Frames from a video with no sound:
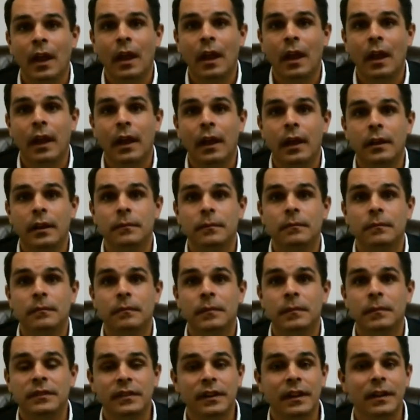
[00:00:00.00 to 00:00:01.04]
And
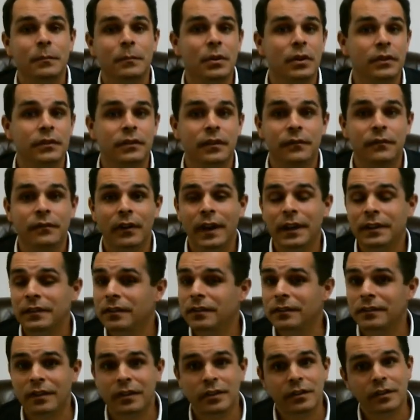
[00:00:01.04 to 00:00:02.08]
Ms. Sandberg's advice is
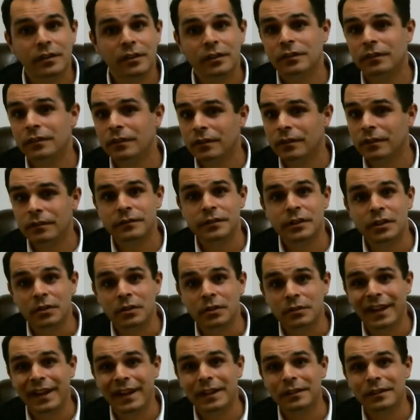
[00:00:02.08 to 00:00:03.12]
to just,
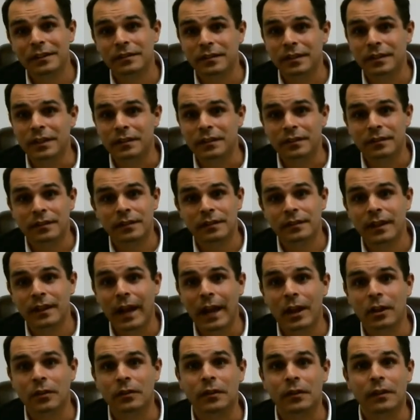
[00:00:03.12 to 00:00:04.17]
take a seat, sit
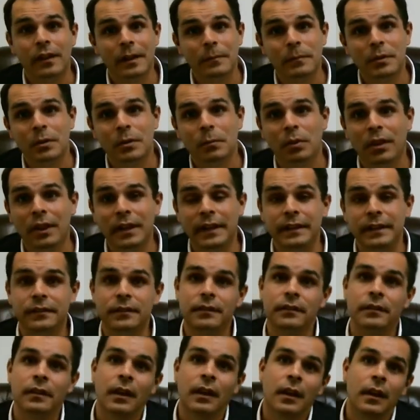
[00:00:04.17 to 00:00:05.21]
down, claim your
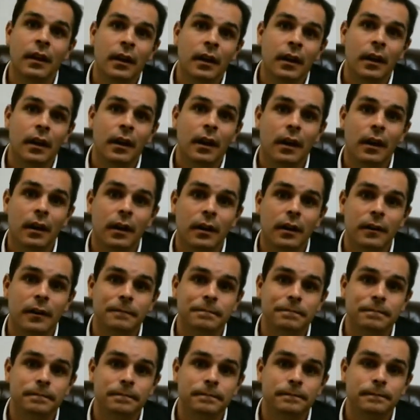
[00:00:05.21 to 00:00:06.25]
place,
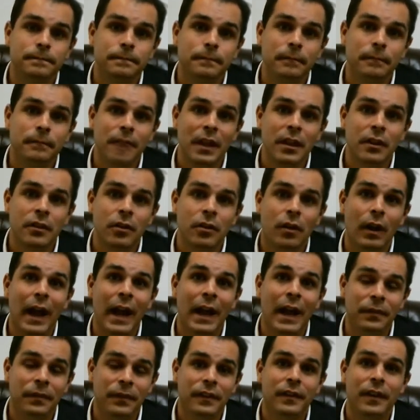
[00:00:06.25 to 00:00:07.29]

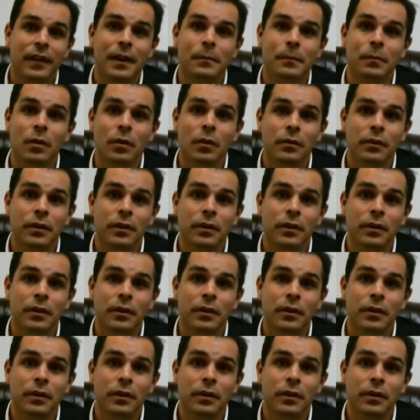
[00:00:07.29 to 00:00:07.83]
at the table,